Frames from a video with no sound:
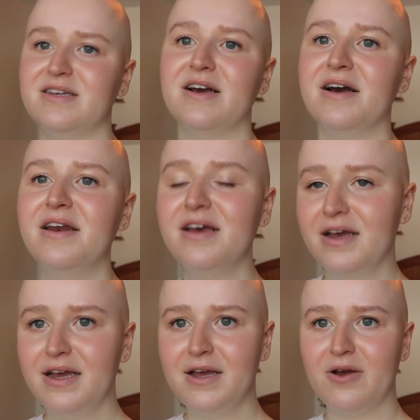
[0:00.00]
good
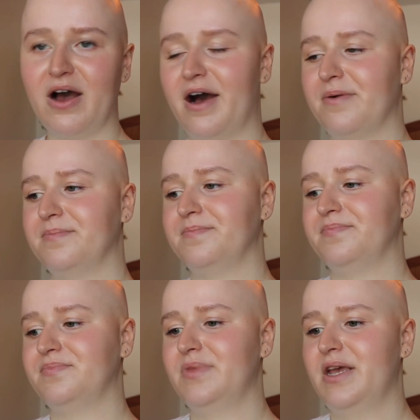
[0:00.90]

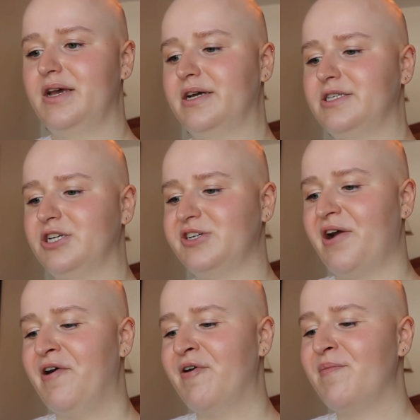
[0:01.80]
um, to
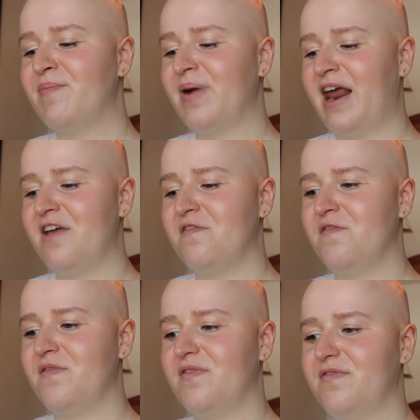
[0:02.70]
show. But I
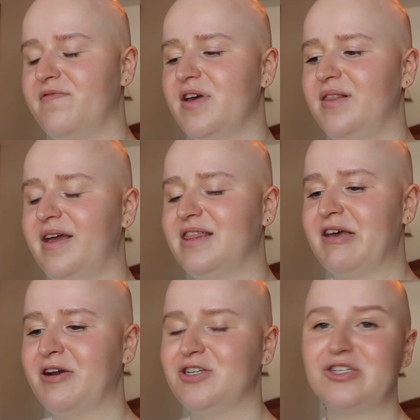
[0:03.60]
feel like
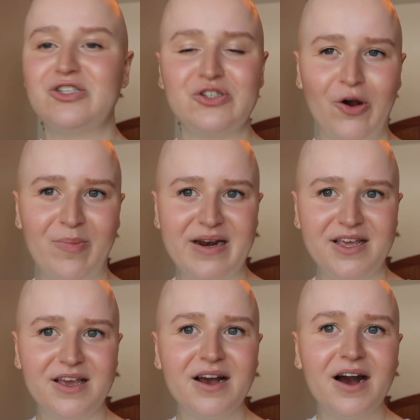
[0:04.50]
there are just so
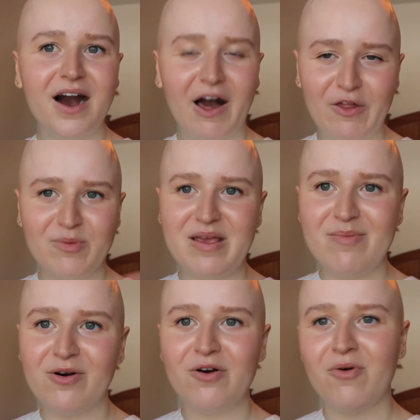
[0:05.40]
many other
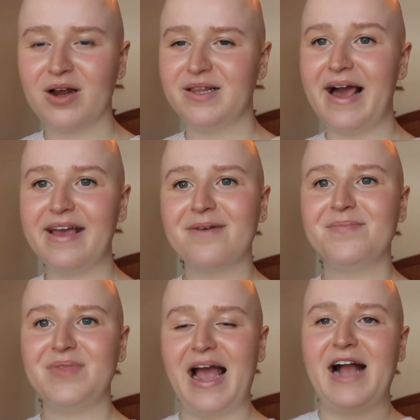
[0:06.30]
people who are like
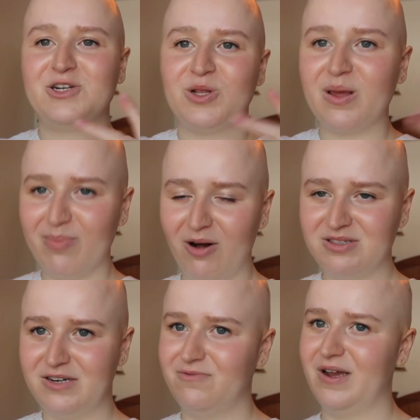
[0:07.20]
actually bald
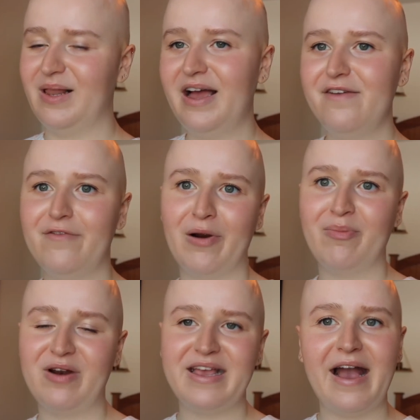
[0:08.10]
in real life who are
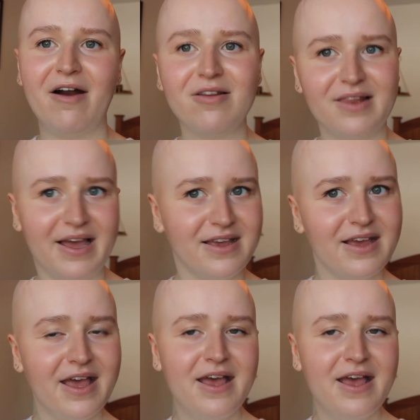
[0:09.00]
putting out like